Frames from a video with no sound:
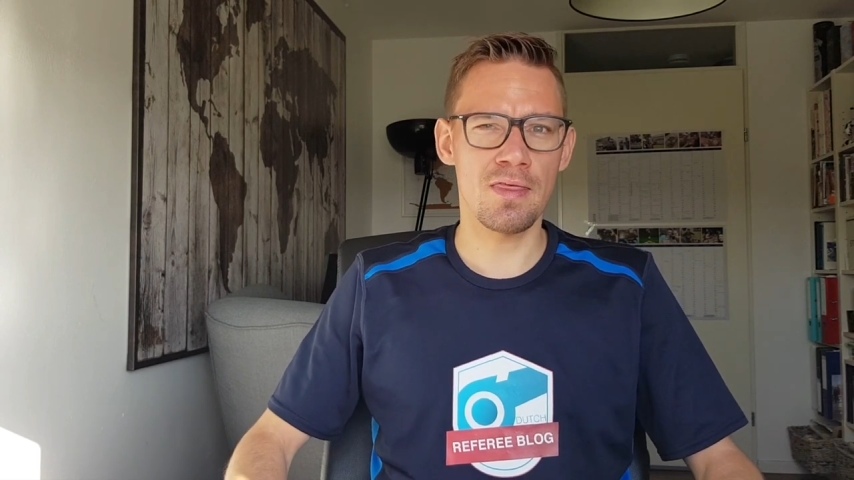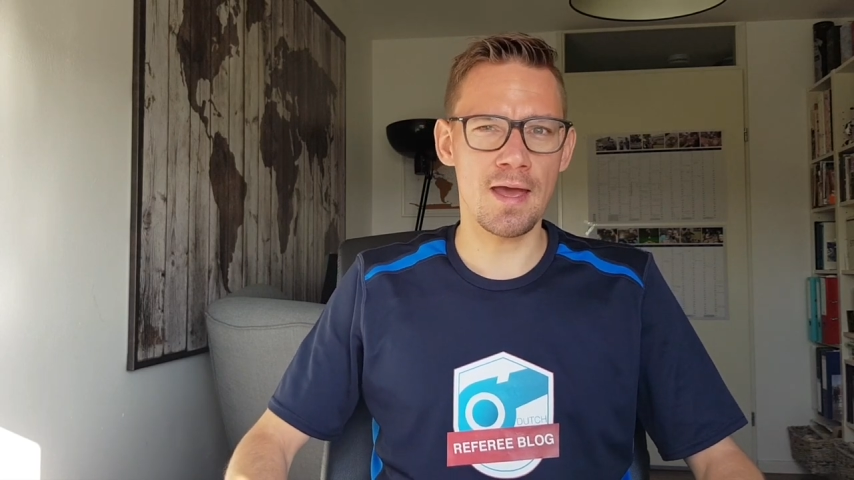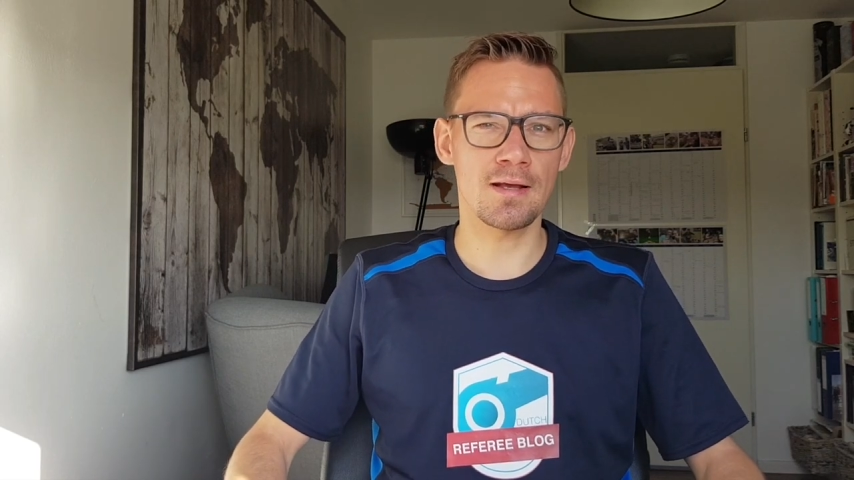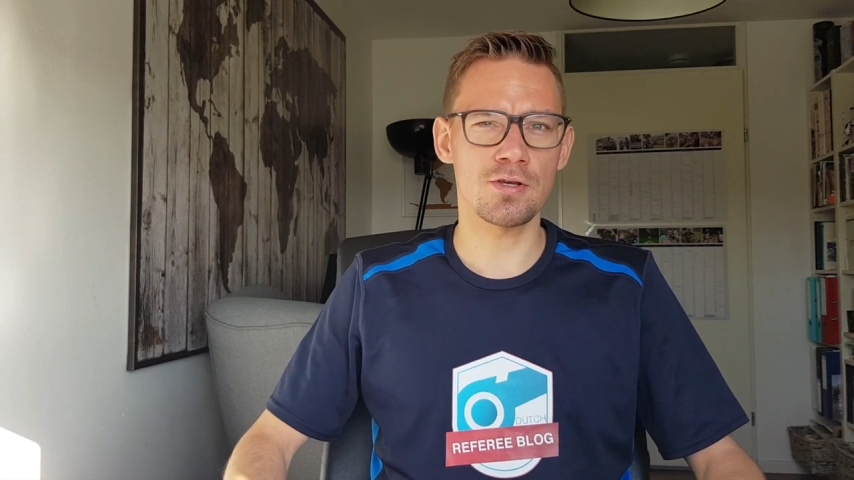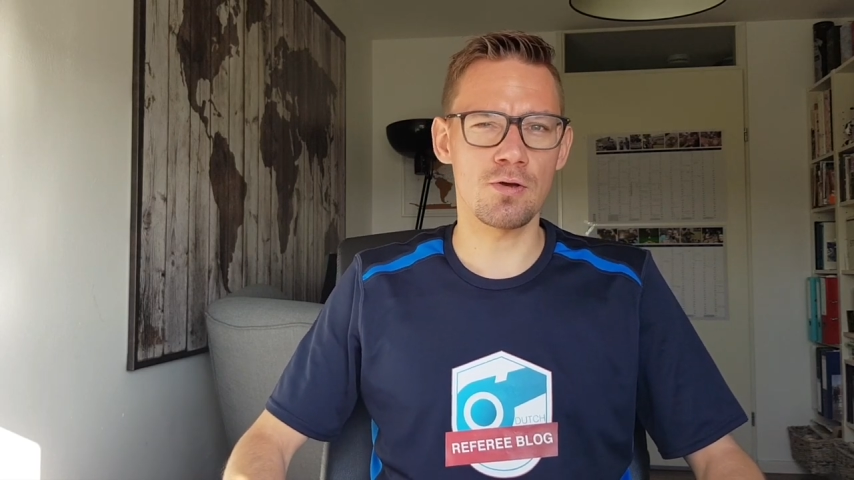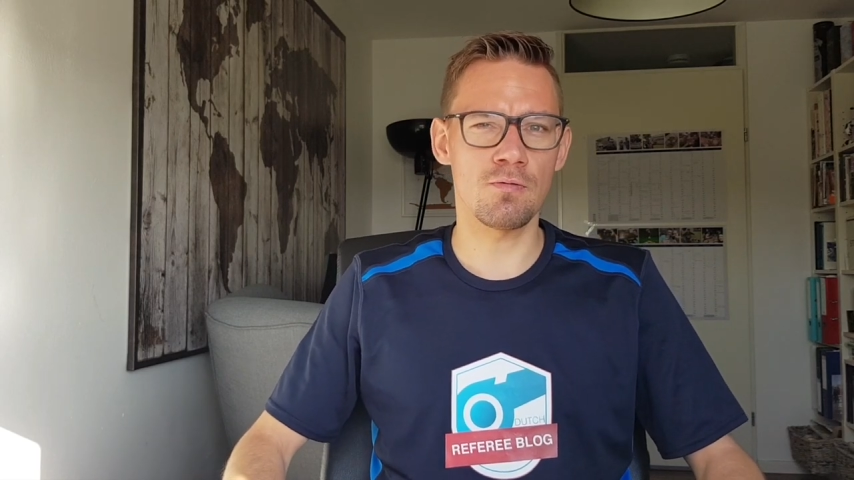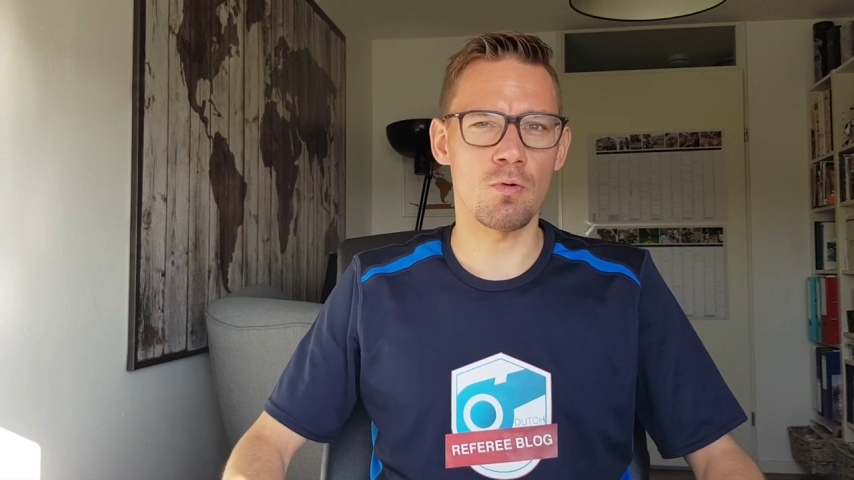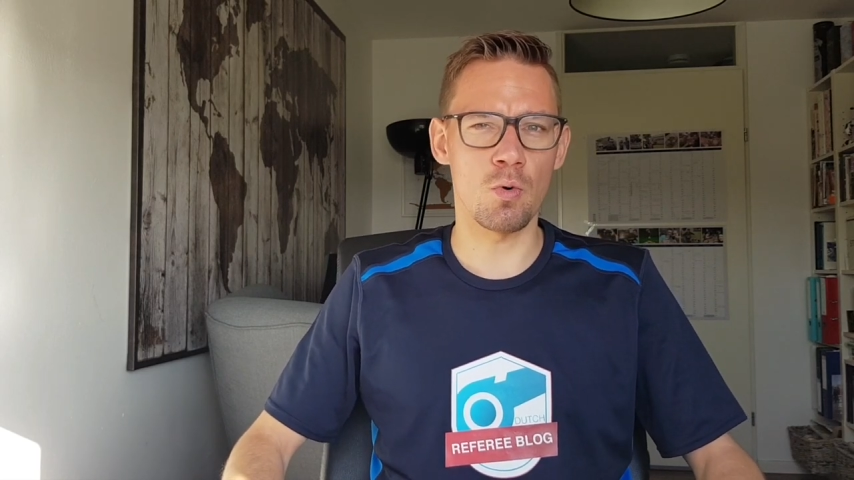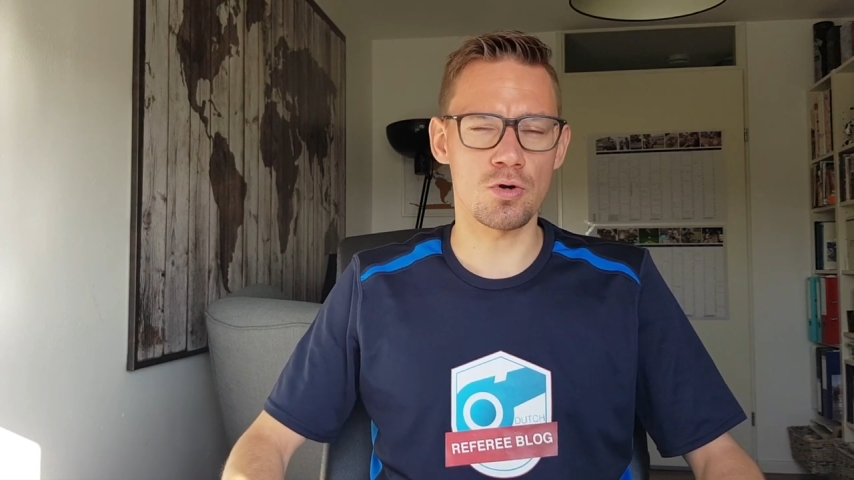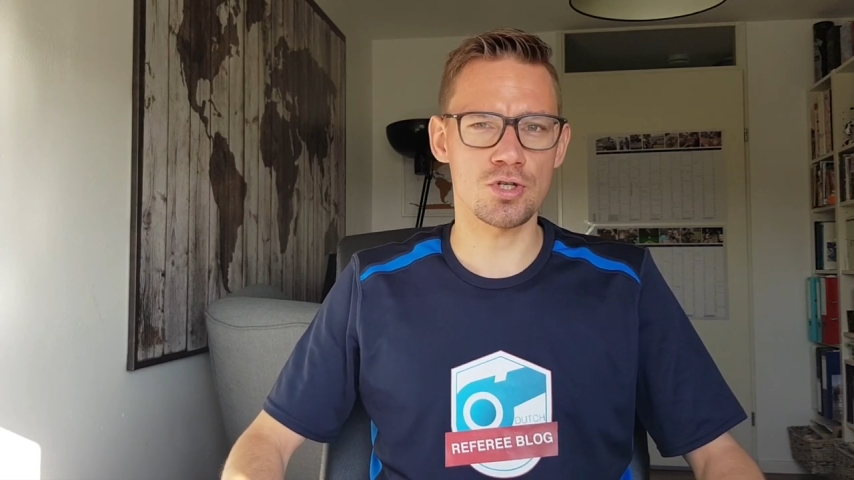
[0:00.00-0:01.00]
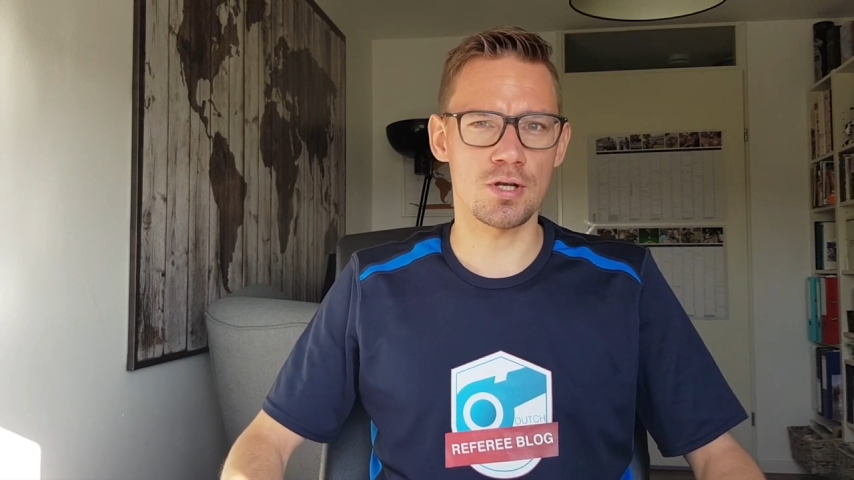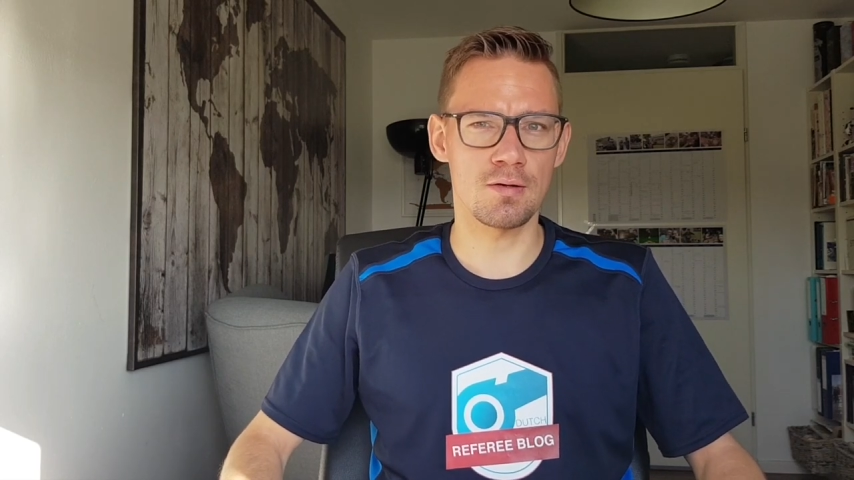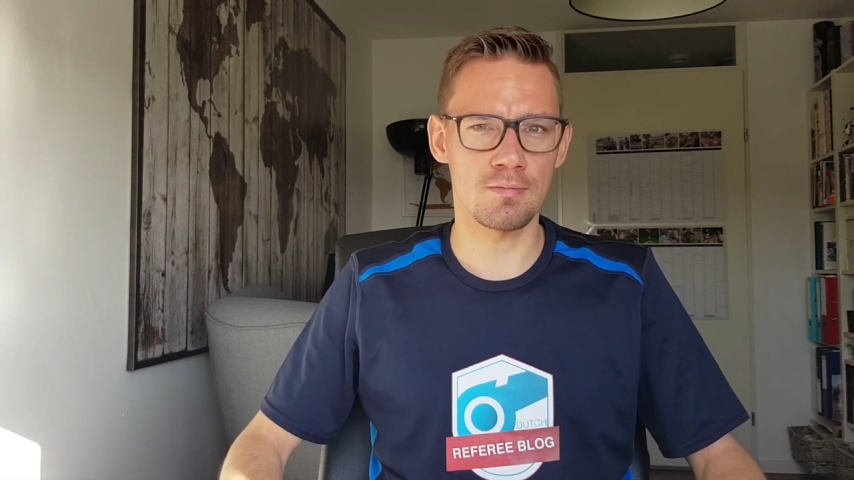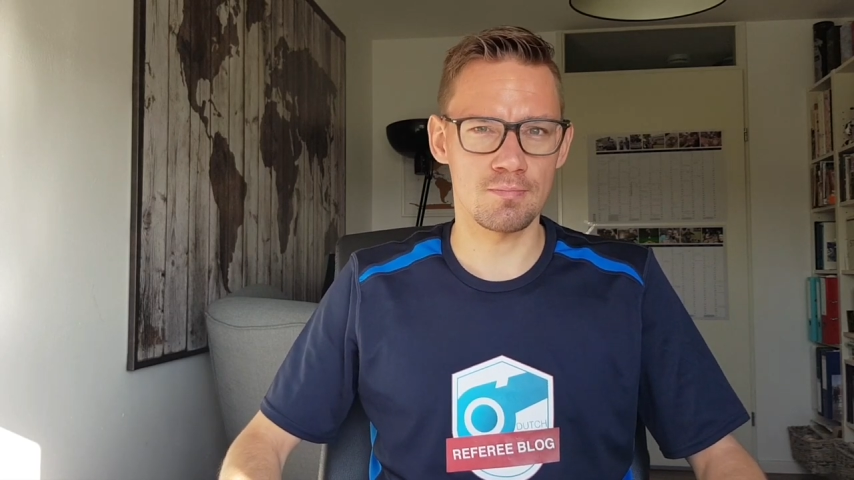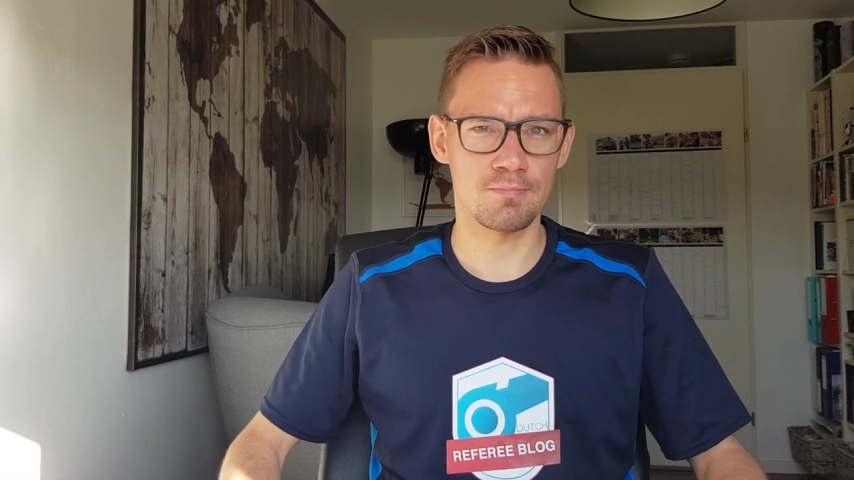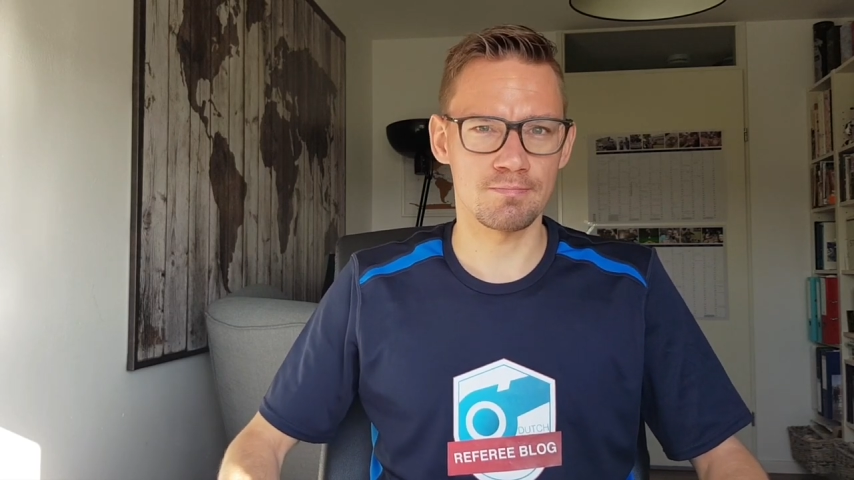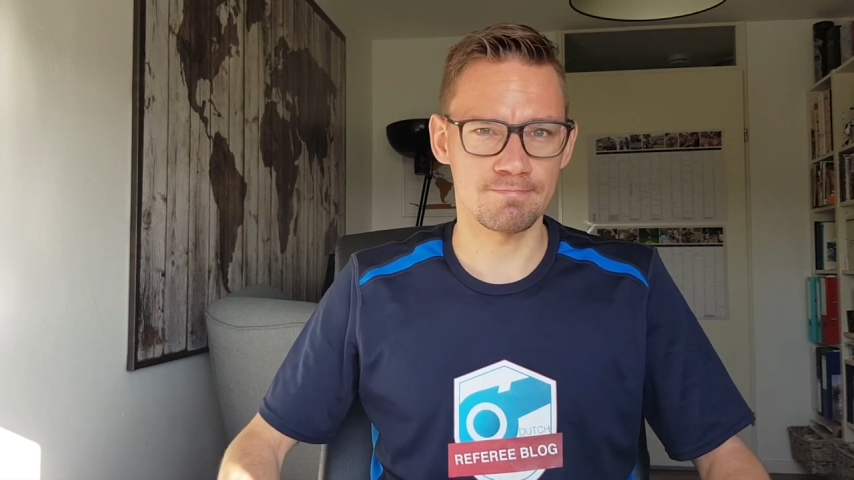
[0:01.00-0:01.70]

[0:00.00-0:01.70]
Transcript: Thank you for watching.